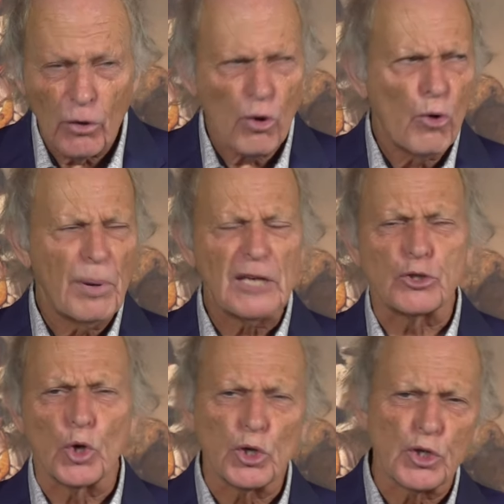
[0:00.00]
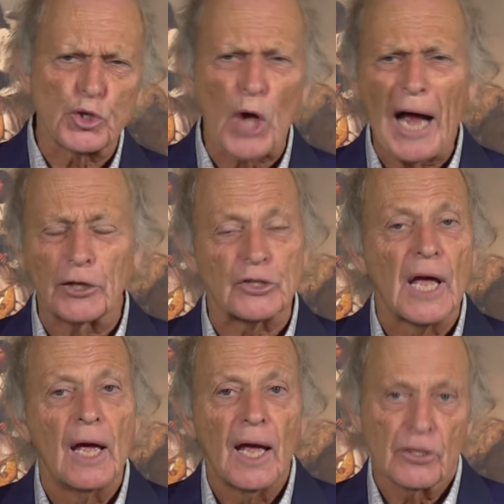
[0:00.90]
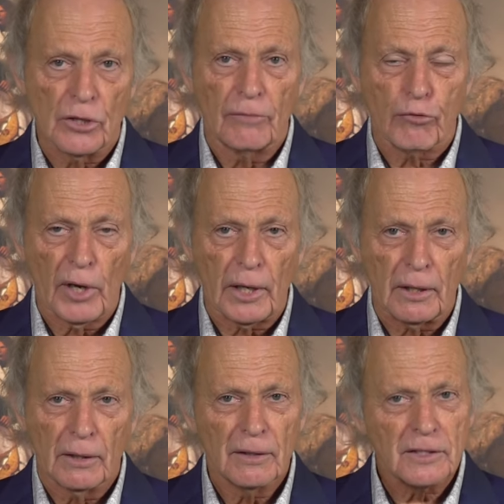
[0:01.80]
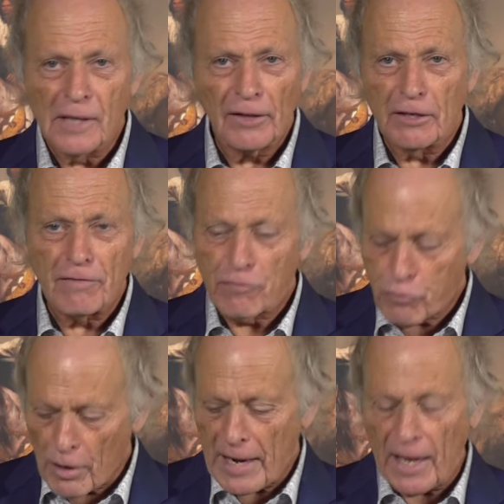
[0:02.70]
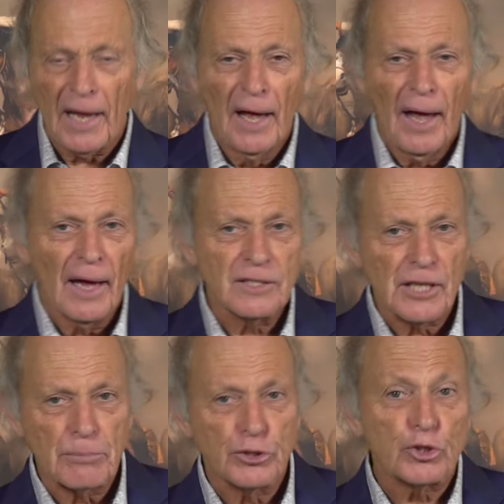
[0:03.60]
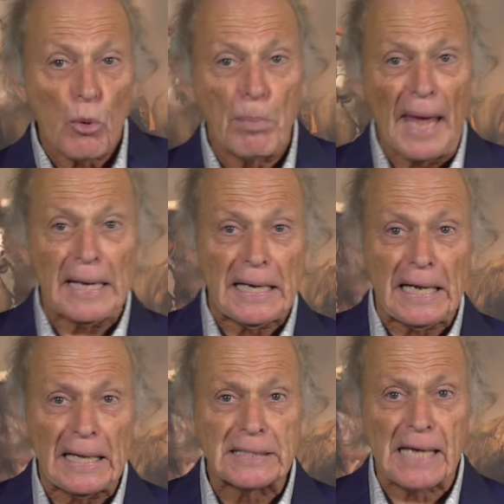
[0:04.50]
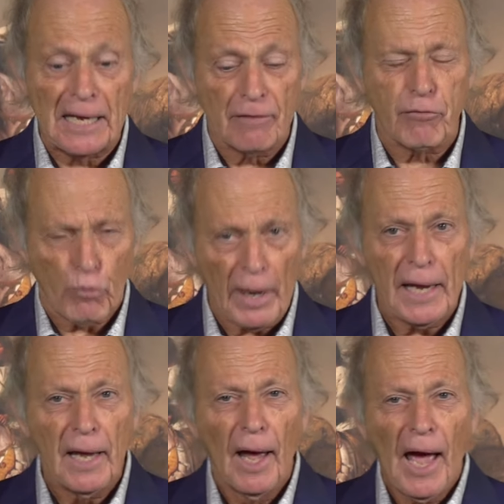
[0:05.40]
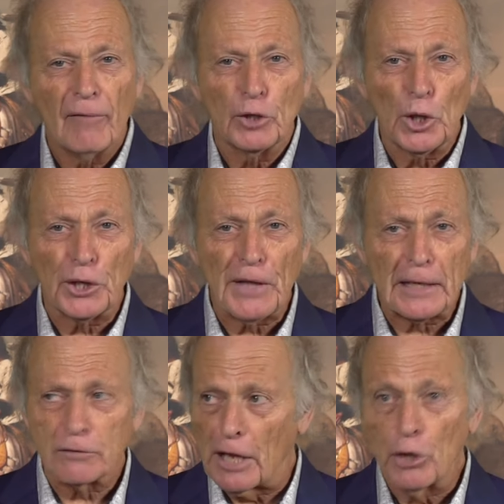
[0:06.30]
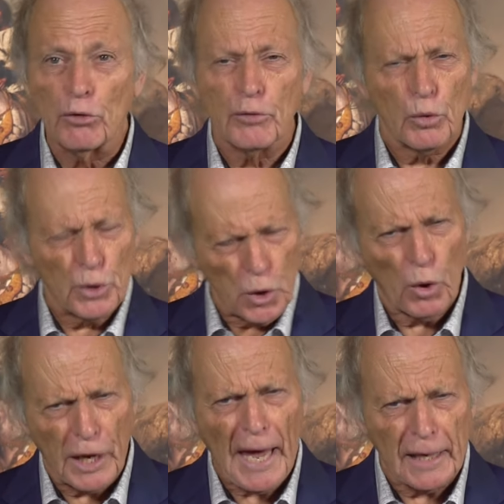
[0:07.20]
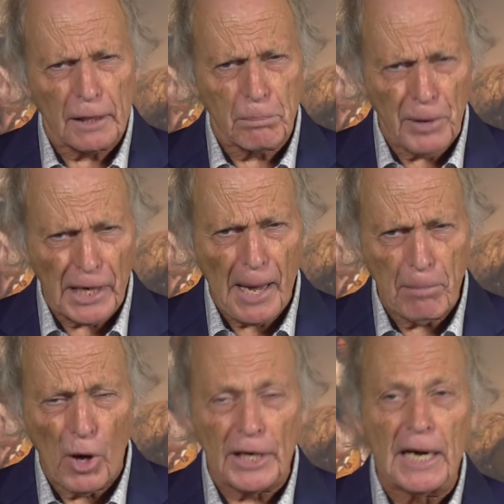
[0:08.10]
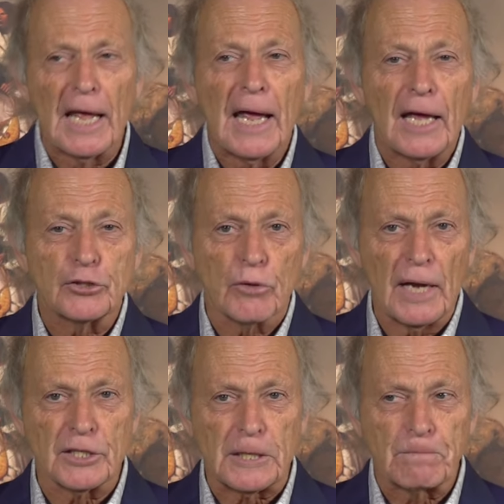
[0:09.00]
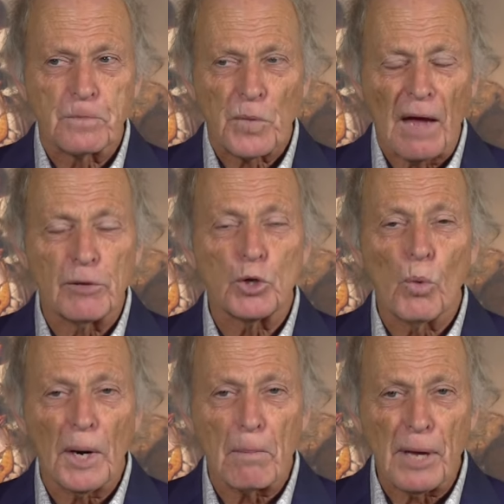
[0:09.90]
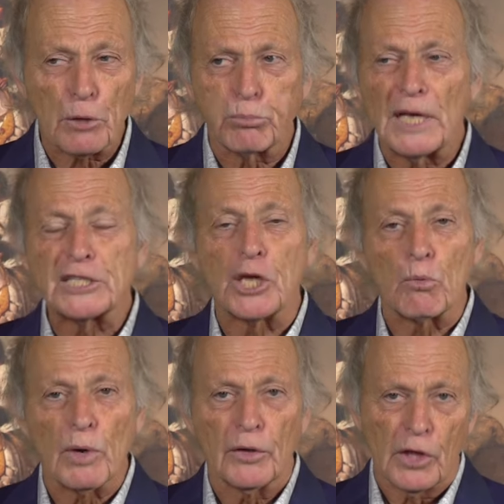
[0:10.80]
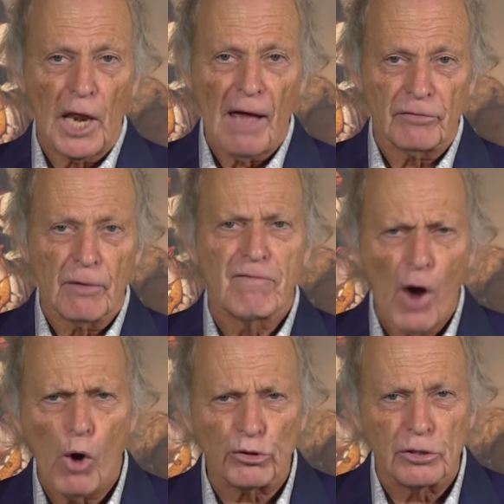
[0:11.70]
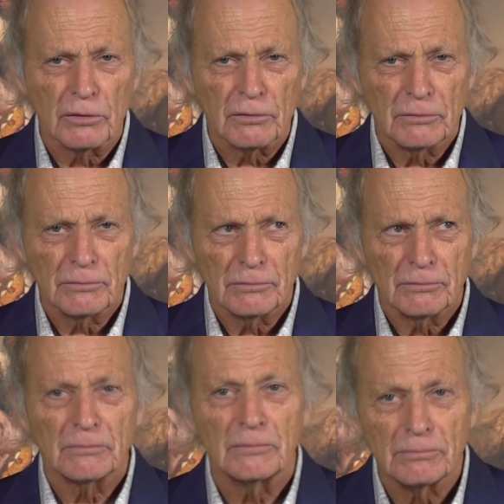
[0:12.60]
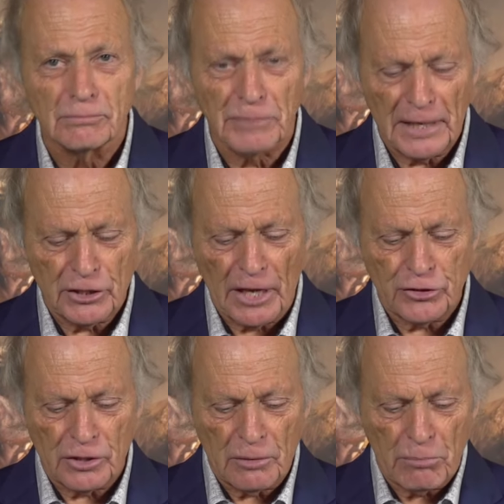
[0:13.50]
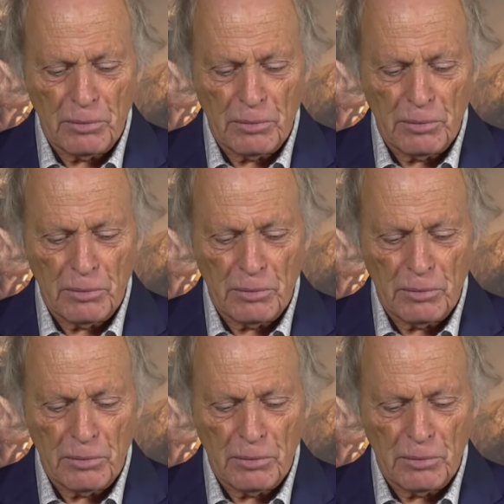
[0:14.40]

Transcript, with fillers: Who, who pays nurses, doctors? It's not free. There's nothing free except stupidity. That's kind of free. Have a look at that interview and you'll get it. Pick up on it. It's crazy. I mean, you want a better place, get rid of the left. Vote. Pay attention.